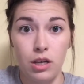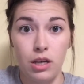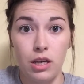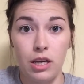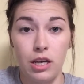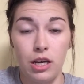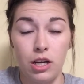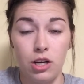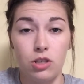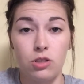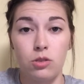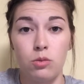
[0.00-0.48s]

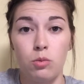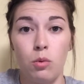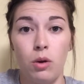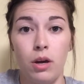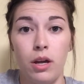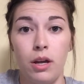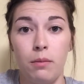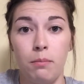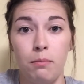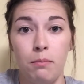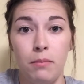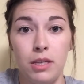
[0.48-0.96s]
Here's
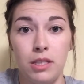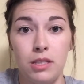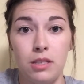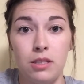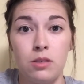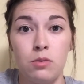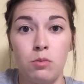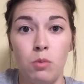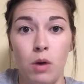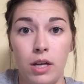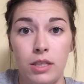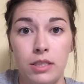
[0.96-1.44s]
what
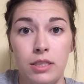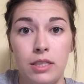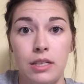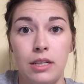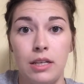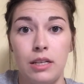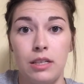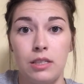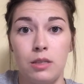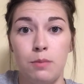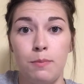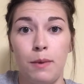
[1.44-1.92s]
Mrs.
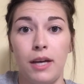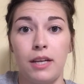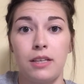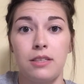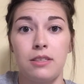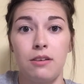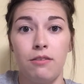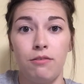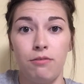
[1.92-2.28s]
Watson expects